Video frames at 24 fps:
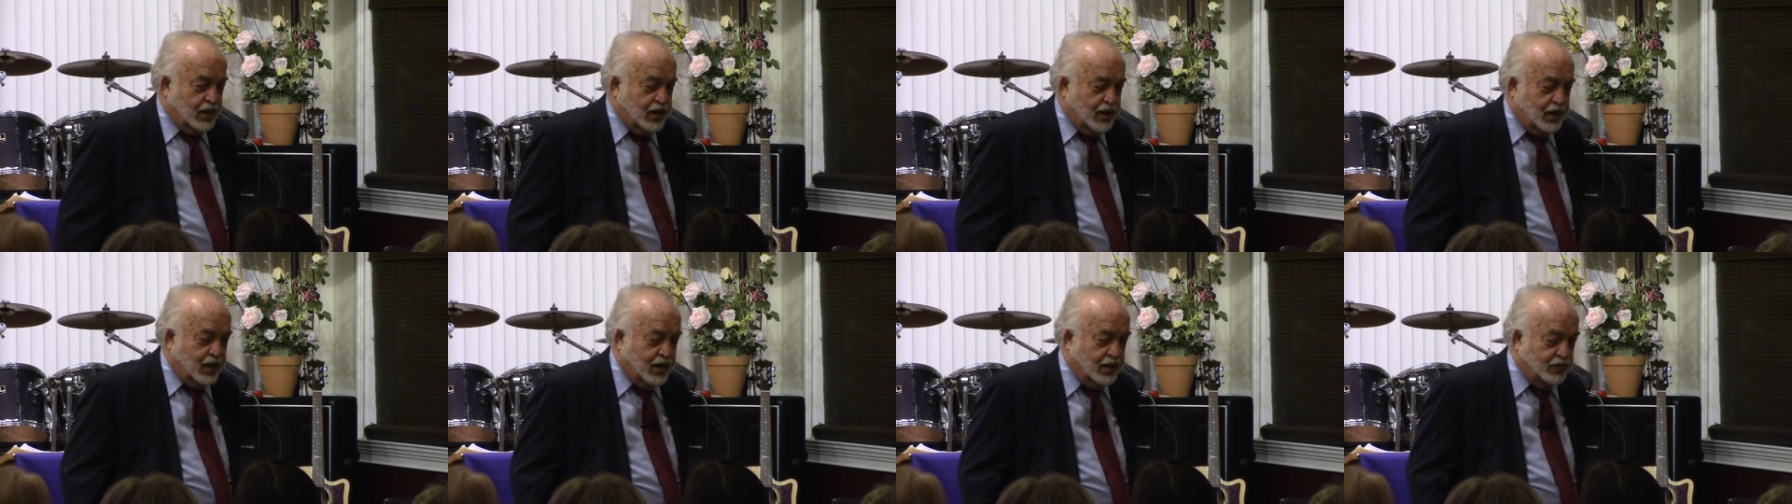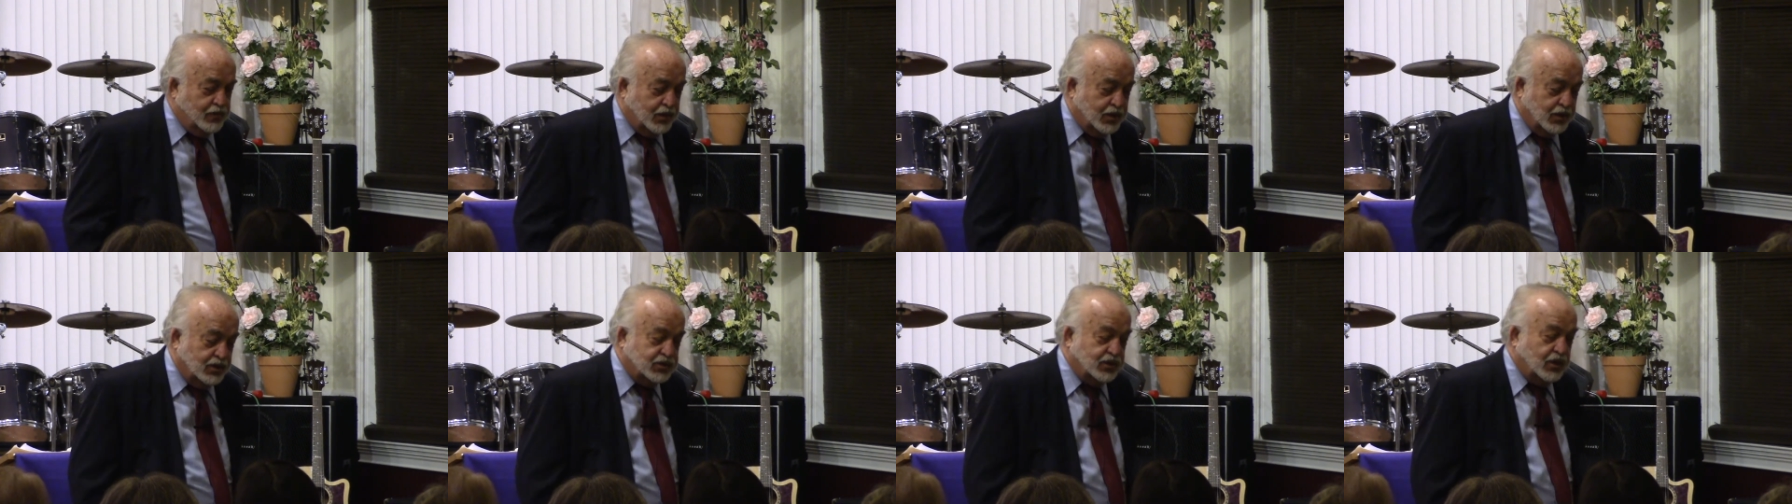
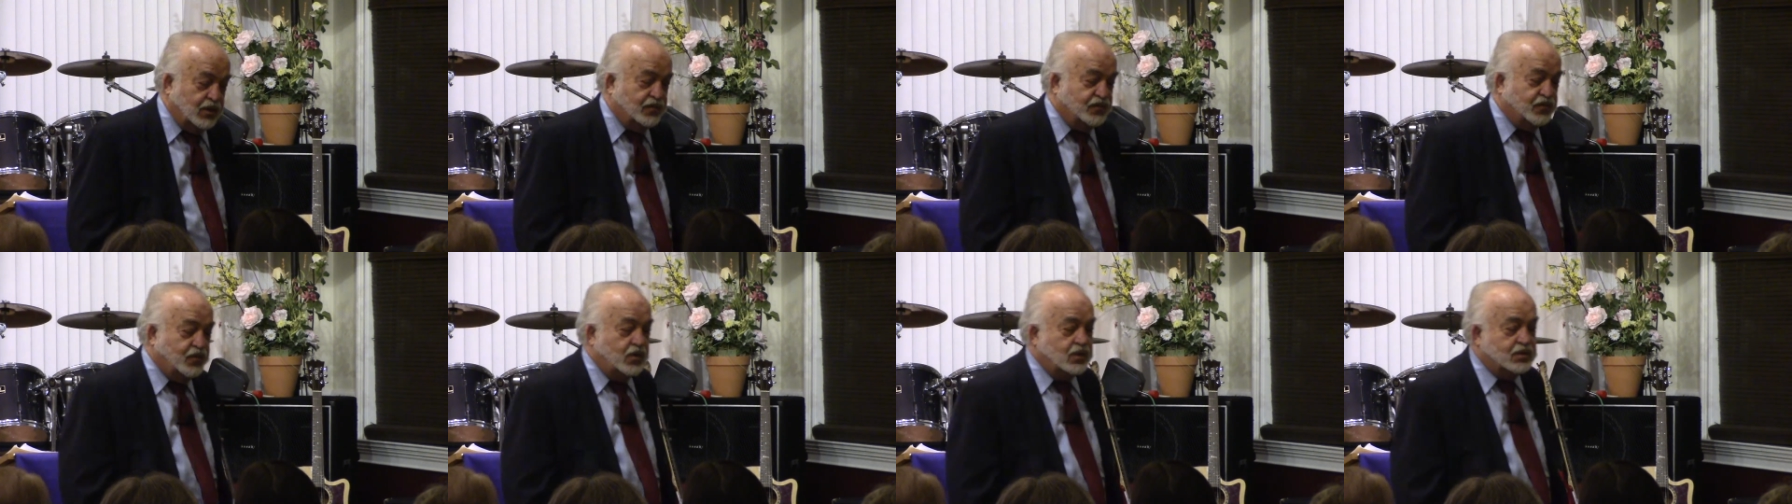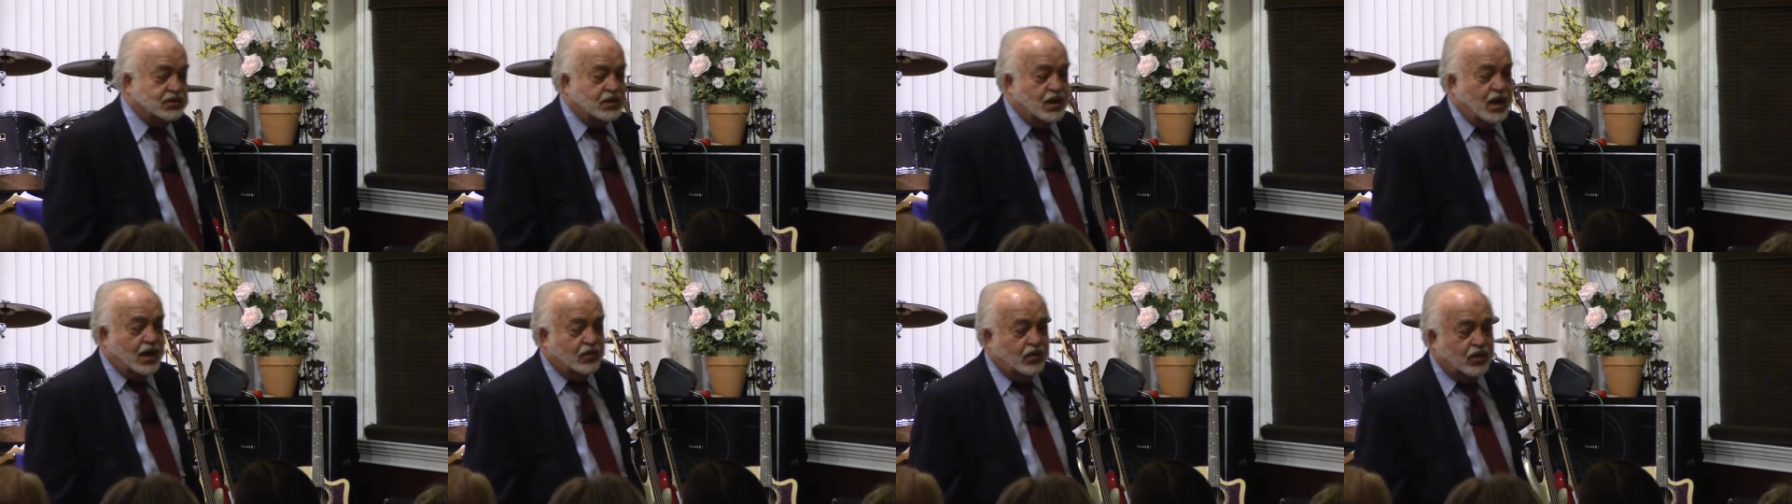And because see, the
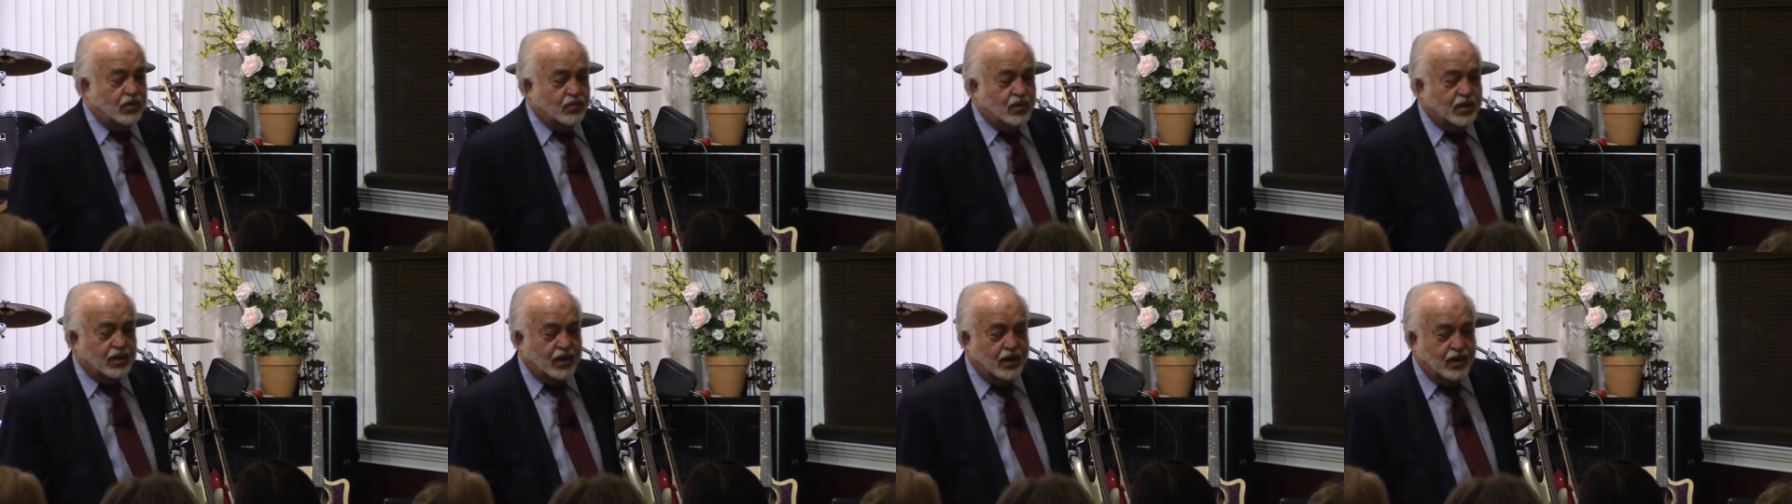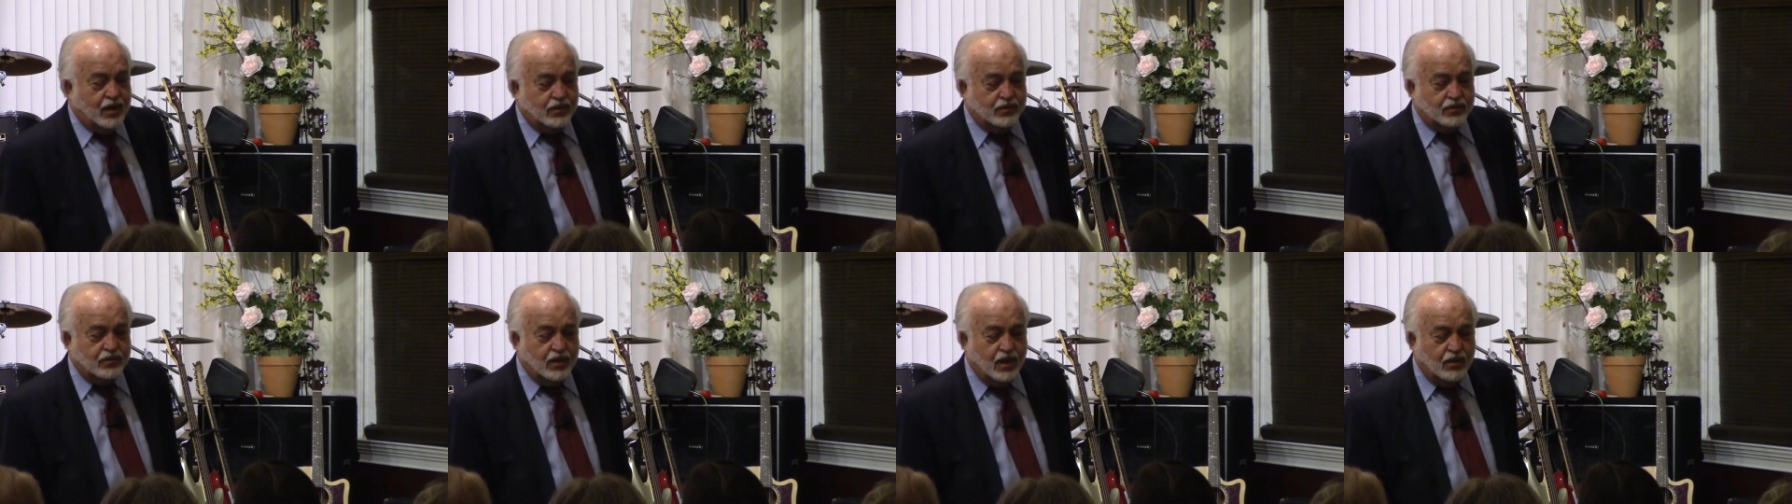first night we went
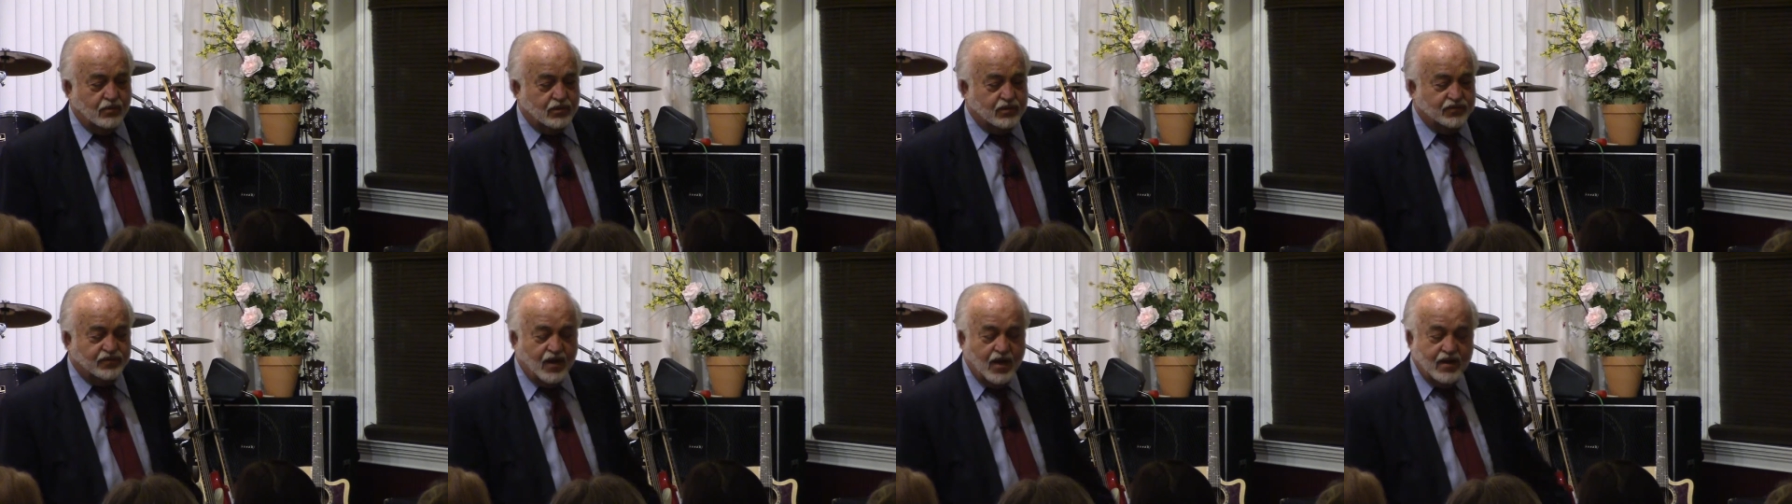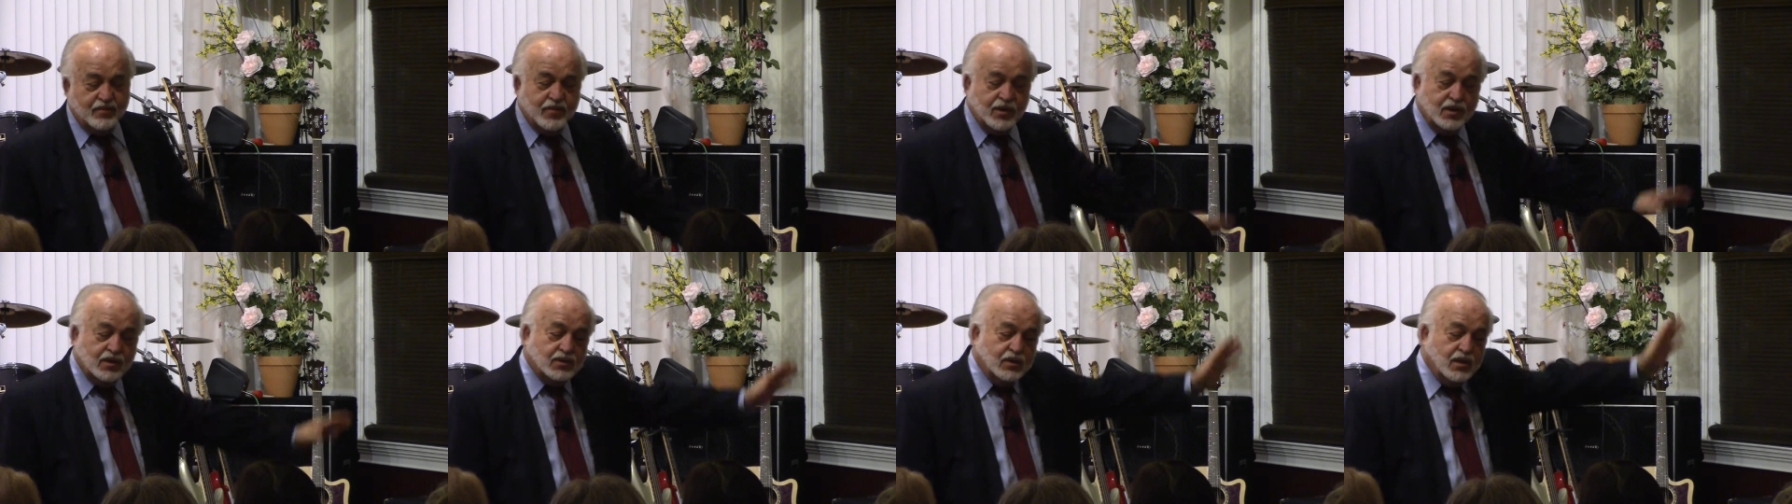out, I was
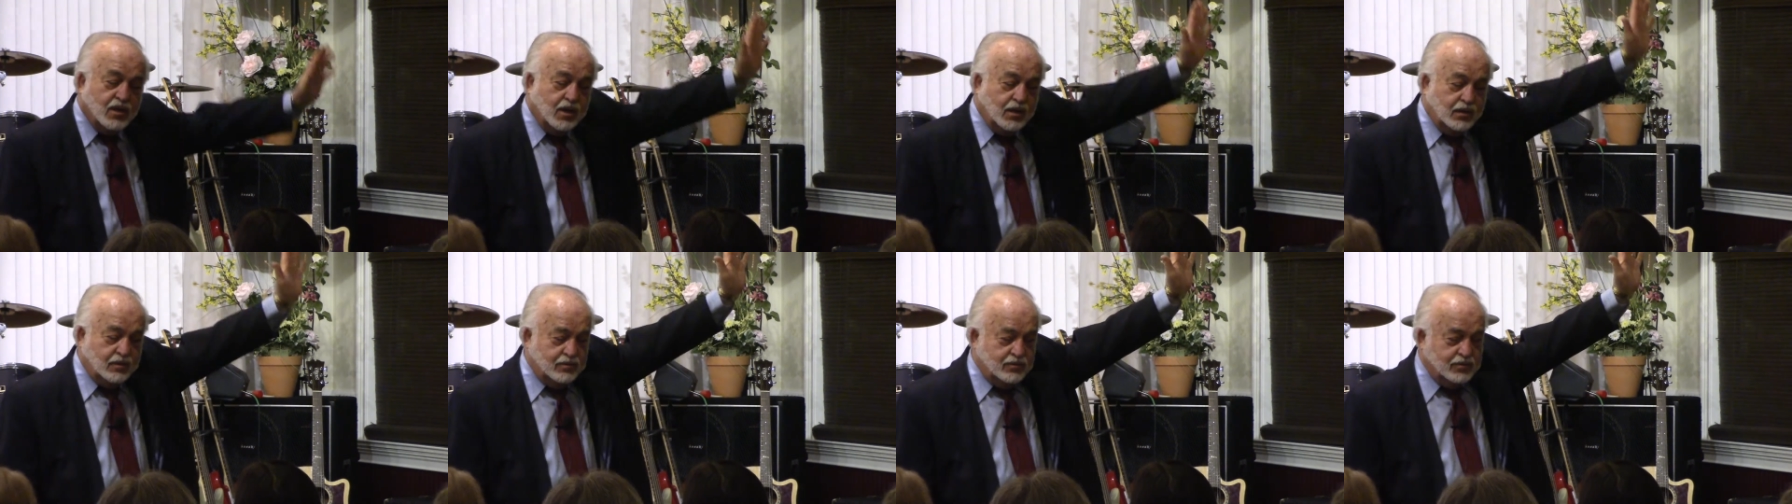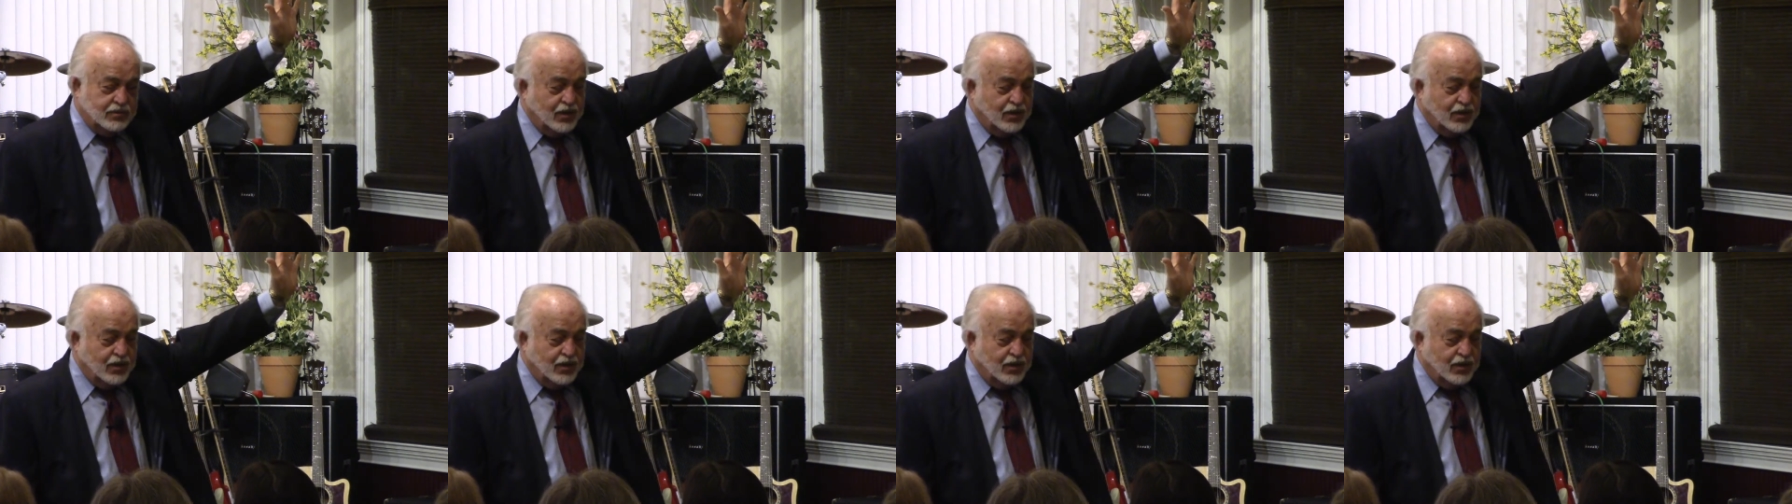five minutes late.